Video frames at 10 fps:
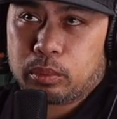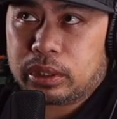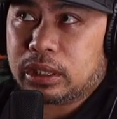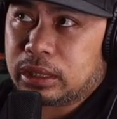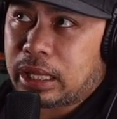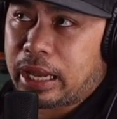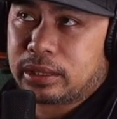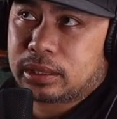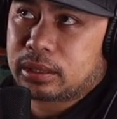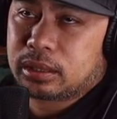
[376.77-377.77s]
when the
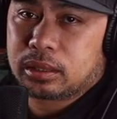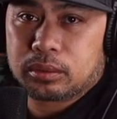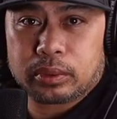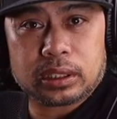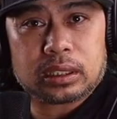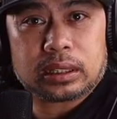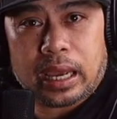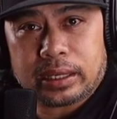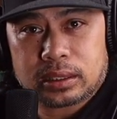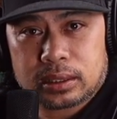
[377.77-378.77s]
lights when the
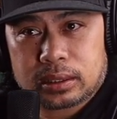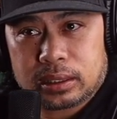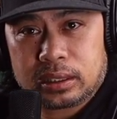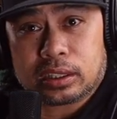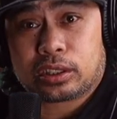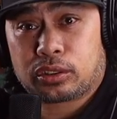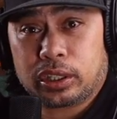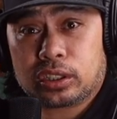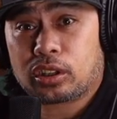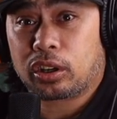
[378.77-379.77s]
lights in the
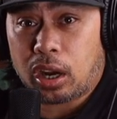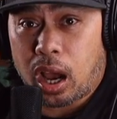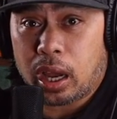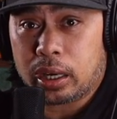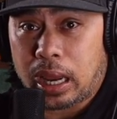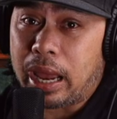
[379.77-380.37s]
street turn on,